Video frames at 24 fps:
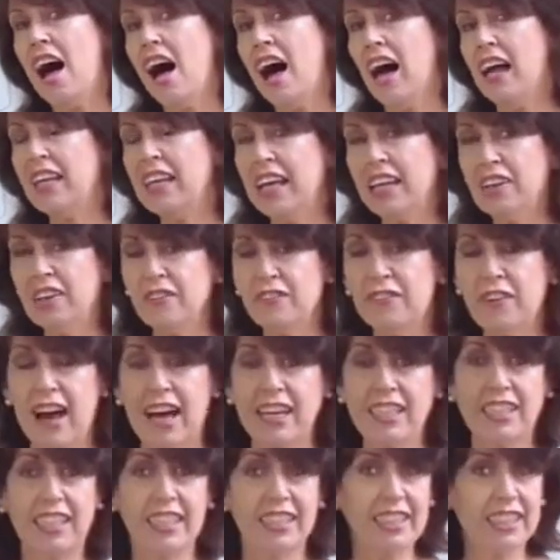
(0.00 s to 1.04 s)
Another
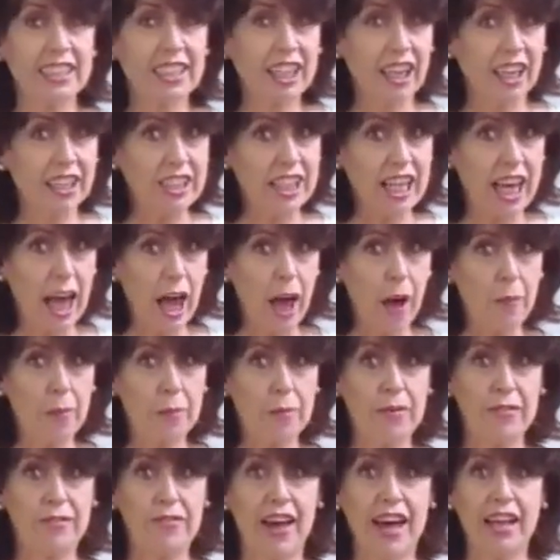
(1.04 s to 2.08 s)
factor that's going to help
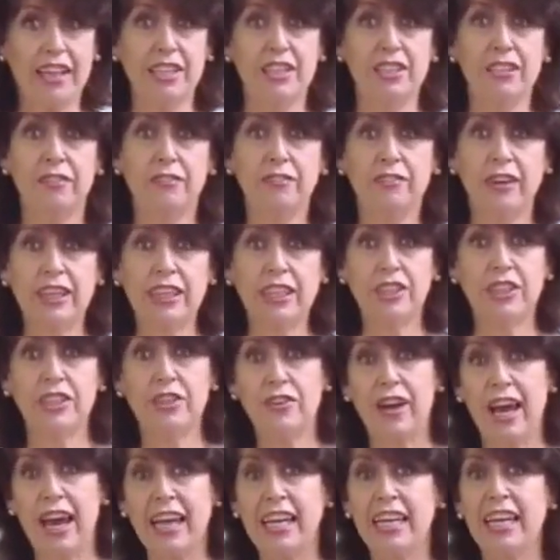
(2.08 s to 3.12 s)
prevent voice
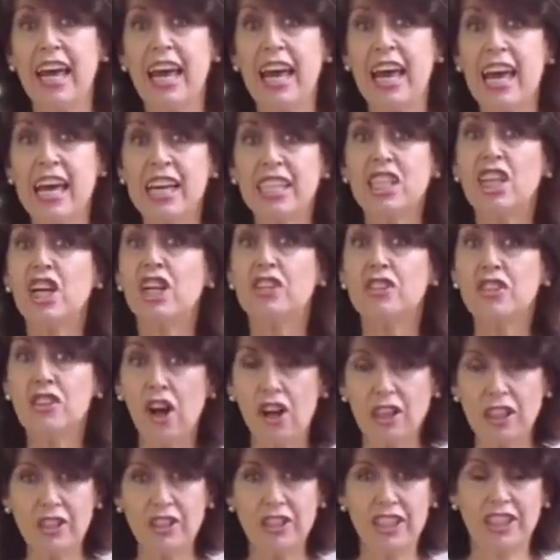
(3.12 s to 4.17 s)
strain is
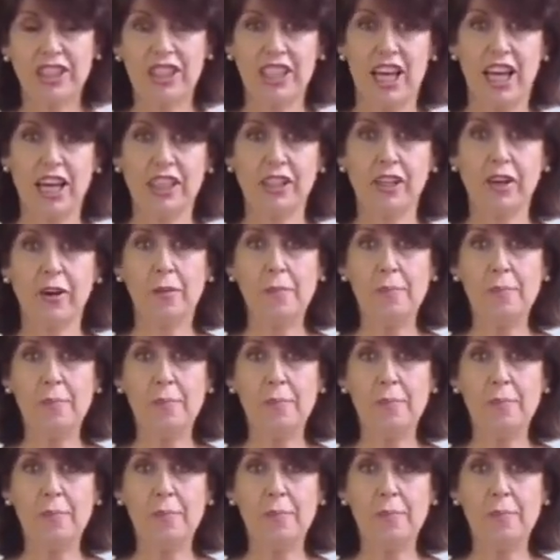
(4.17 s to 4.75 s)
not to turn your